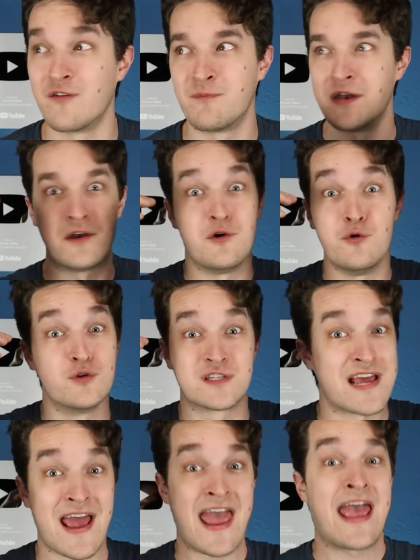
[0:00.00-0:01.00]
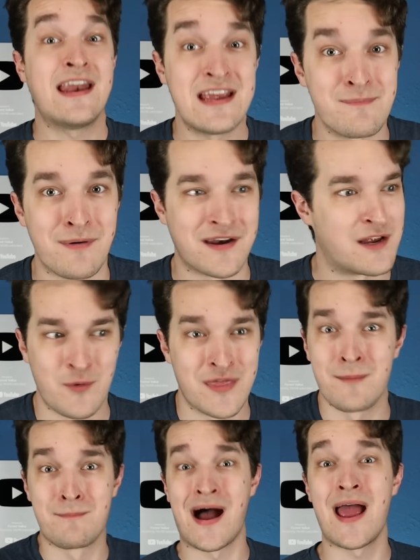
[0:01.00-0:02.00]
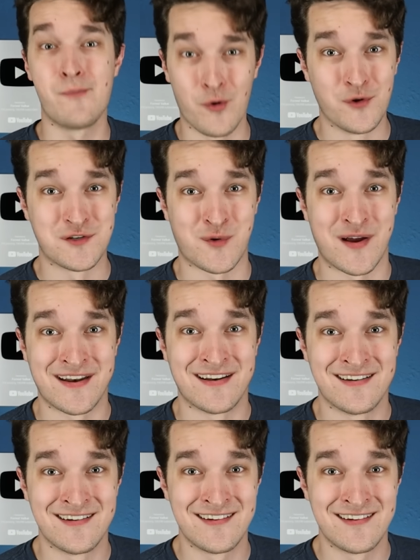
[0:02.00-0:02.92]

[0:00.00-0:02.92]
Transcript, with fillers: would have been news to anybody when the Bible was written.